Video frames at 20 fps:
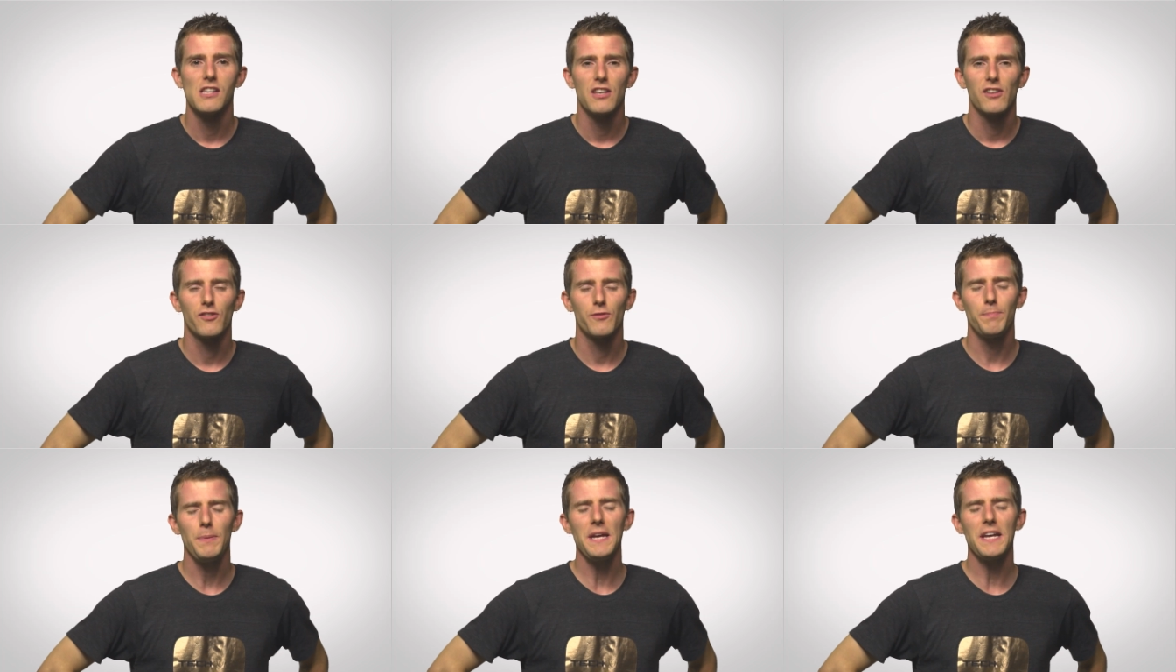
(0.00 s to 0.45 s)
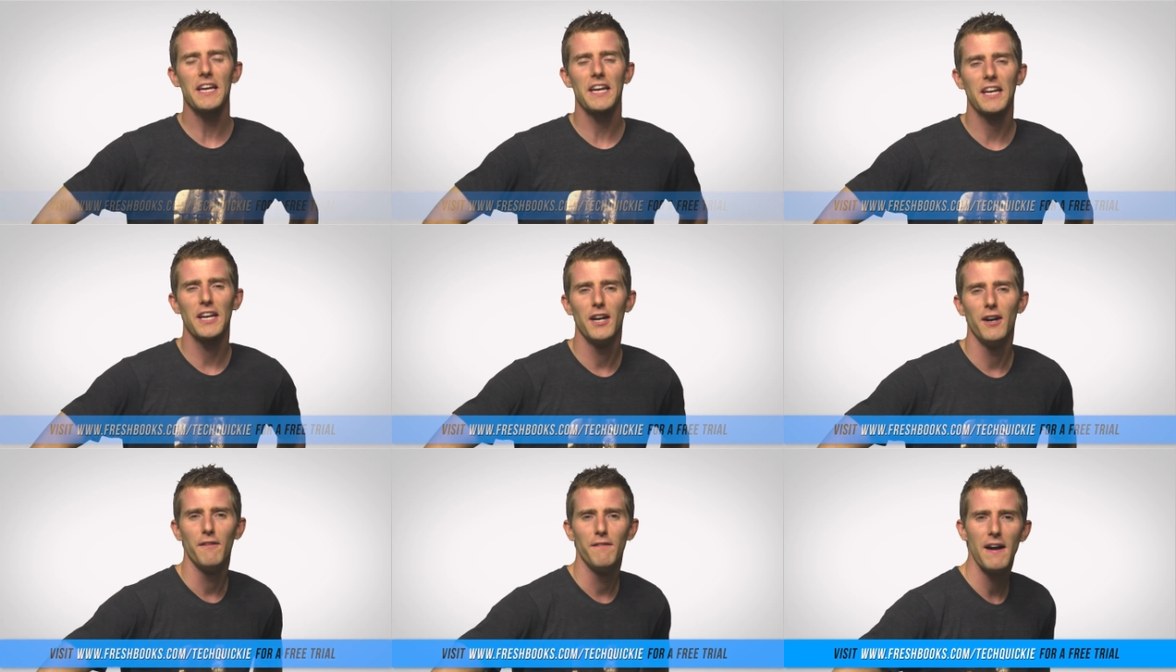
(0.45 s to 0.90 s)

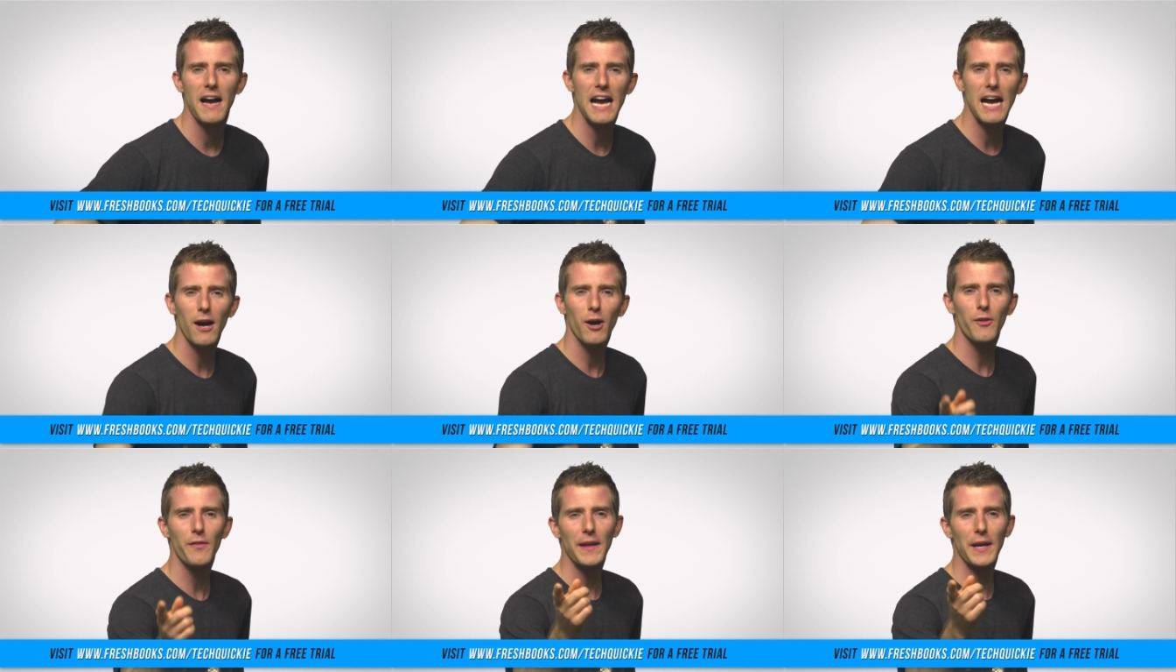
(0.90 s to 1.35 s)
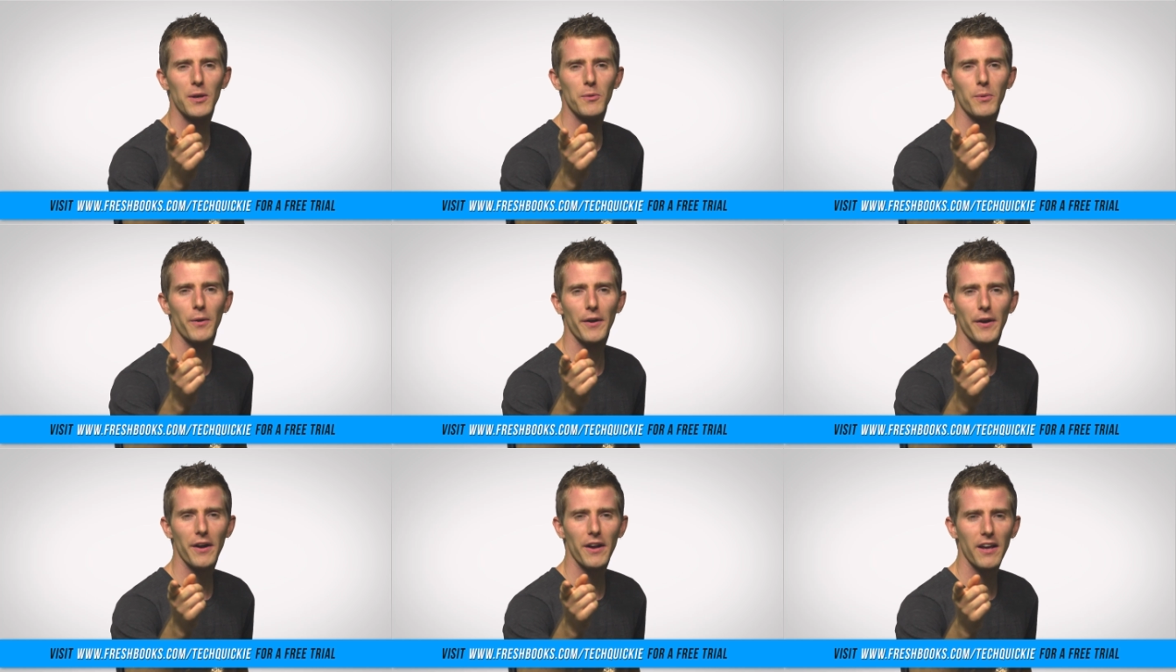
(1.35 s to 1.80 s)
Speaking of how they
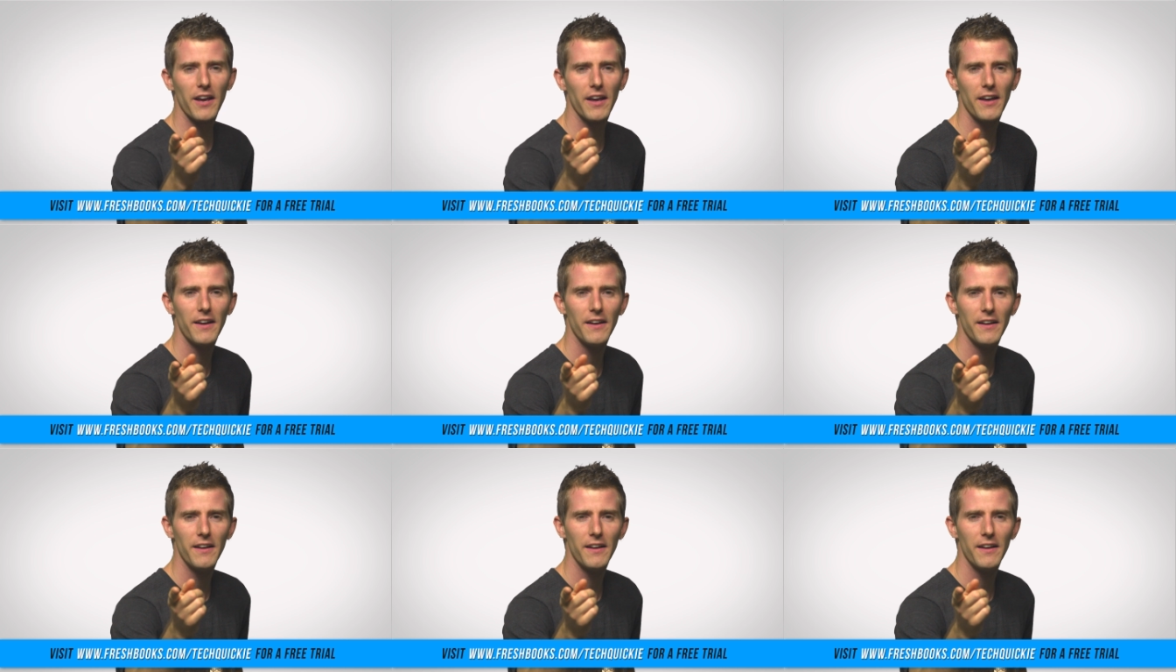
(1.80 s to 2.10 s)
work,